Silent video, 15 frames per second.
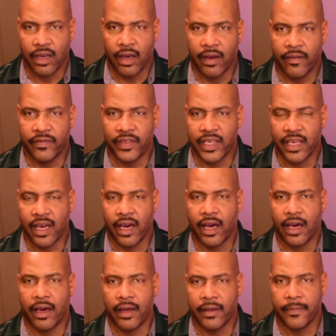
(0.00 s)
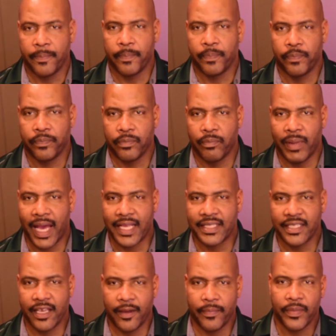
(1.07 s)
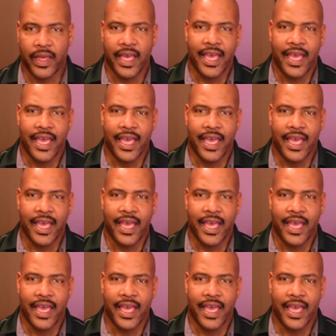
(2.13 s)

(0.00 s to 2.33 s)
of the bicep.